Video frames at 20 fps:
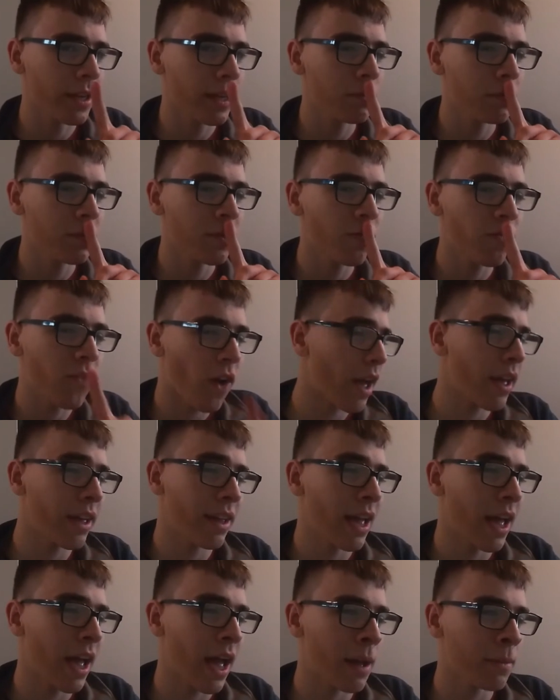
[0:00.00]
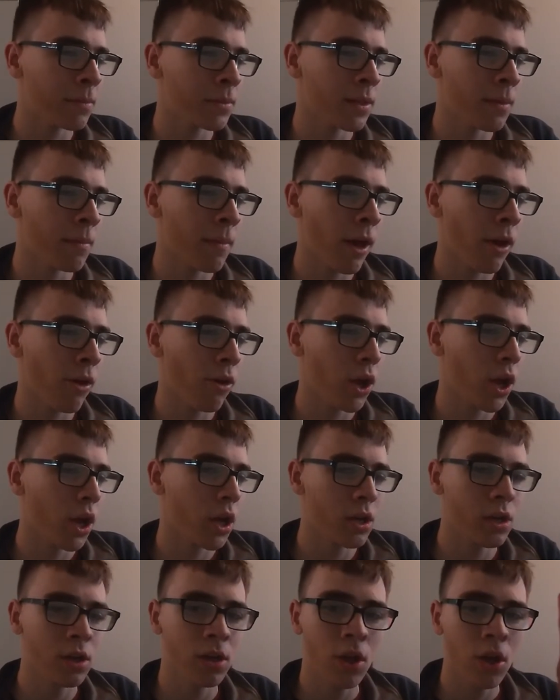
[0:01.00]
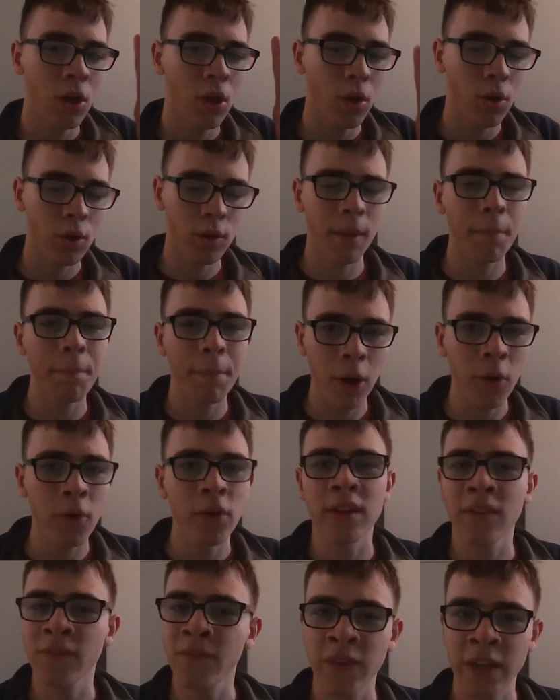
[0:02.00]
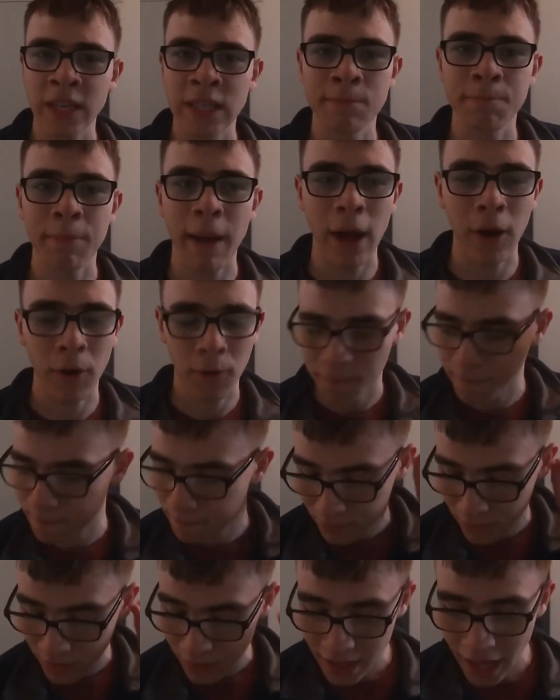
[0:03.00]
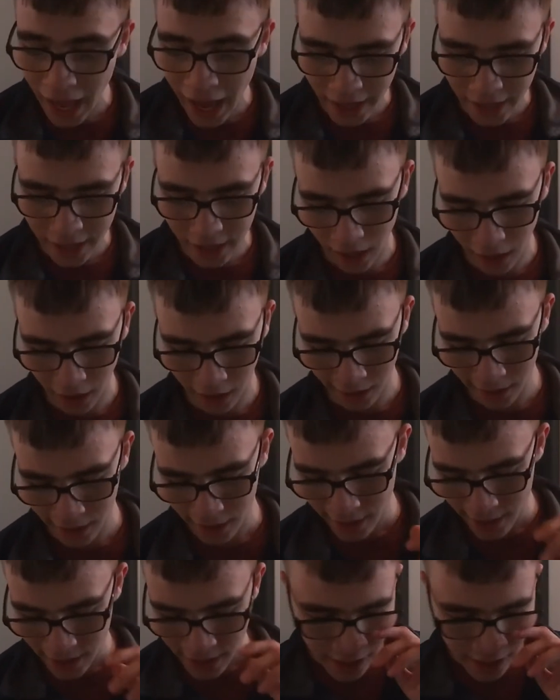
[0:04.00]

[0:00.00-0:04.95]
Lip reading: He was fighting Captain America on the boat in a fist battle. That guy.